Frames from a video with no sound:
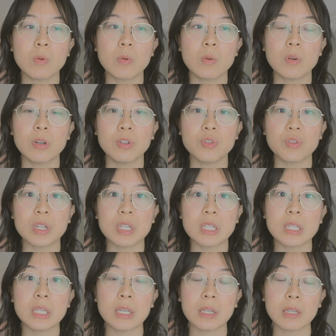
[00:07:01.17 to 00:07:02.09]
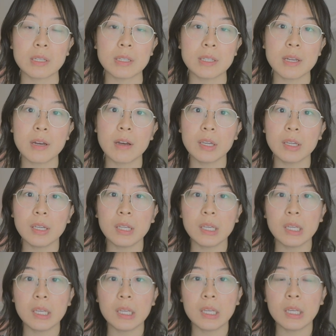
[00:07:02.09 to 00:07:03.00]
or addressing
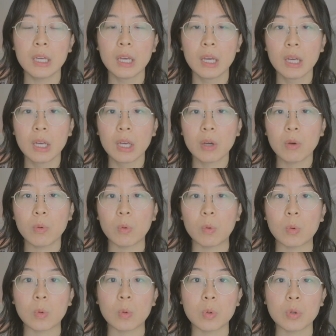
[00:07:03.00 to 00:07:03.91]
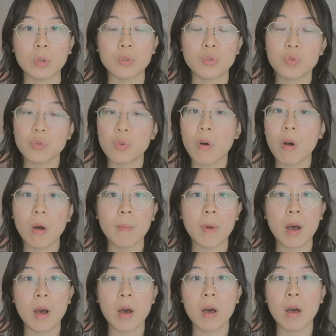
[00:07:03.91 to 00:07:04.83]
anxiety or
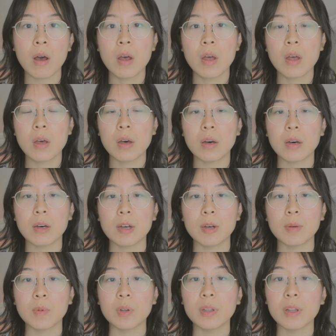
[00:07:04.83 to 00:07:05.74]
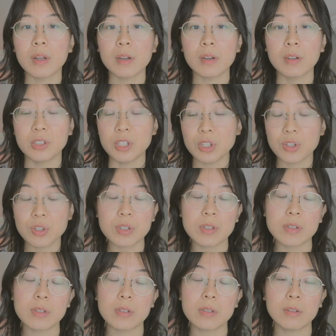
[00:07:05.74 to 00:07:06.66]
trauma, um, a lot
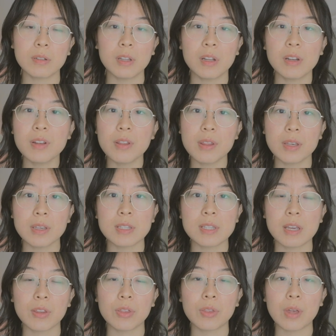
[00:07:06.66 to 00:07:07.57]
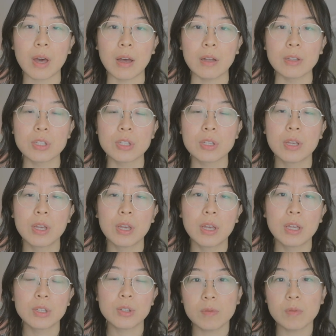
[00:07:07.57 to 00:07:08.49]
addiction, a lot of things like that.
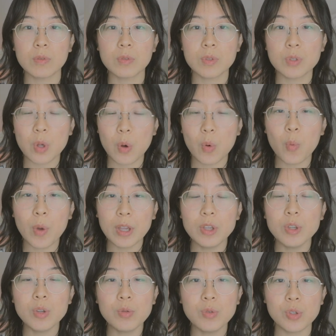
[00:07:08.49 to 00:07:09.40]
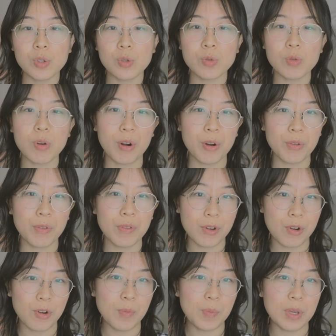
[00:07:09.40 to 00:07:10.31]
So when you do art
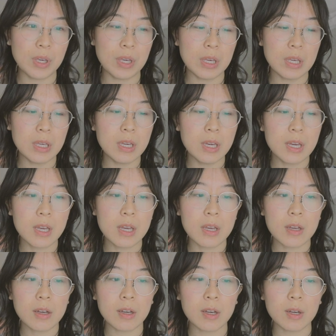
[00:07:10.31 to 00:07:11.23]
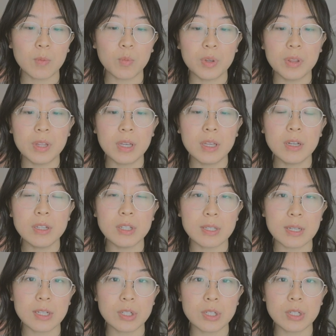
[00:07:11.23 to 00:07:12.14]
therapy, uh, within a
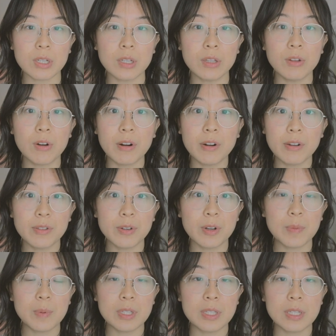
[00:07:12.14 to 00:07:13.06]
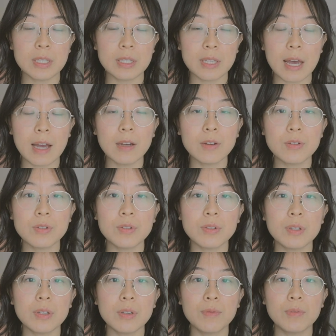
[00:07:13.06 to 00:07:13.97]
session, the art therapist is
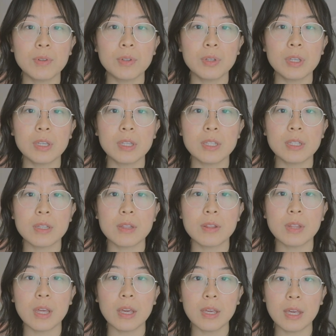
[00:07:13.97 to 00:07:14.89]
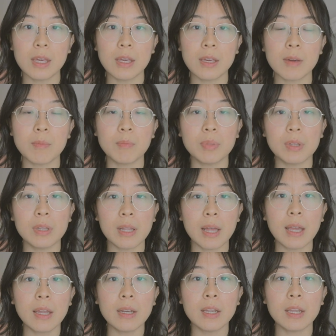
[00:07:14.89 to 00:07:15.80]
actually really thinking and
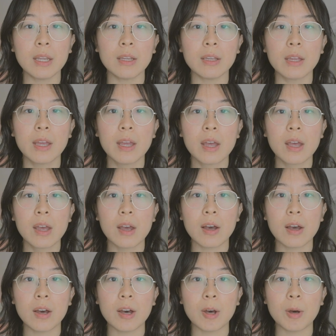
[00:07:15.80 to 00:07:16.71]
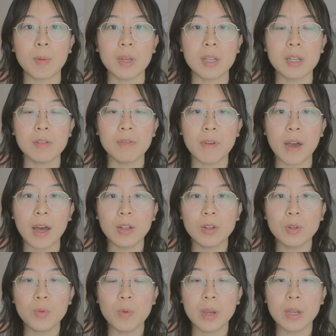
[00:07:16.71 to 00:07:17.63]
planning um, and
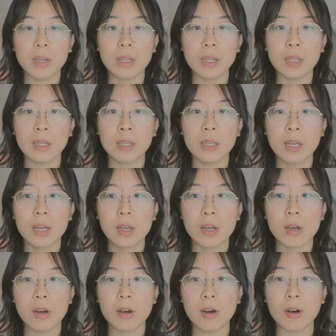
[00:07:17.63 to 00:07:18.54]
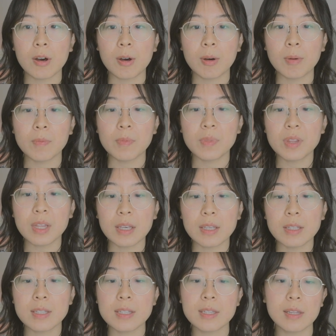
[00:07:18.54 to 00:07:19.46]
evaluating Um,
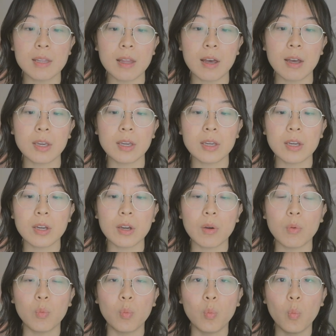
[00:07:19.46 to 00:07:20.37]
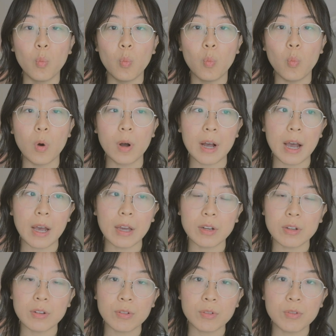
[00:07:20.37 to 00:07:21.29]
things like what
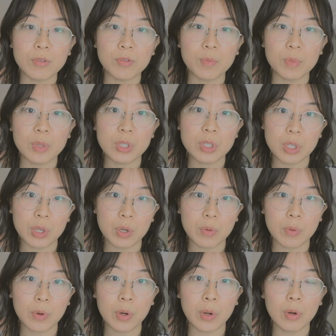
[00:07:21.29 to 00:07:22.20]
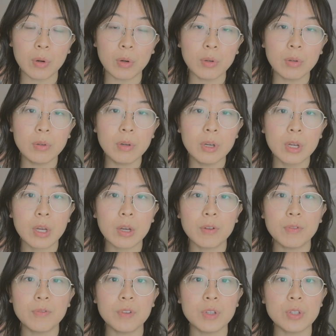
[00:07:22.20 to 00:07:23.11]
kind of material
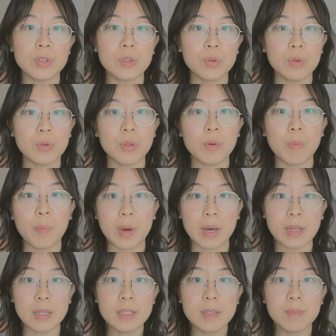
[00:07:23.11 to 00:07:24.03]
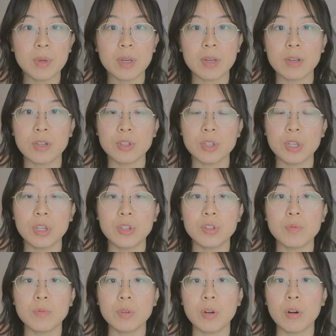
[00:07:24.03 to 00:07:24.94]
fits you the best, because
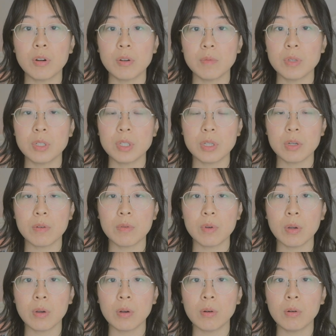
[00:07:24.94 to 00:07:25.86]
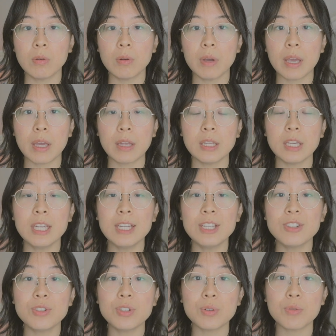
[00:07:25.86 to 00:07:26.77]
each art material and
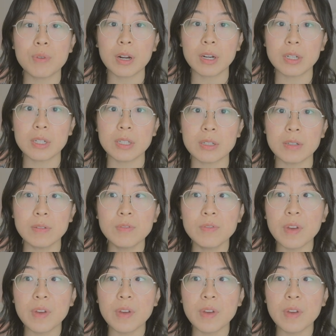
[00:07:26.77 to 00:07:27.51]
each directive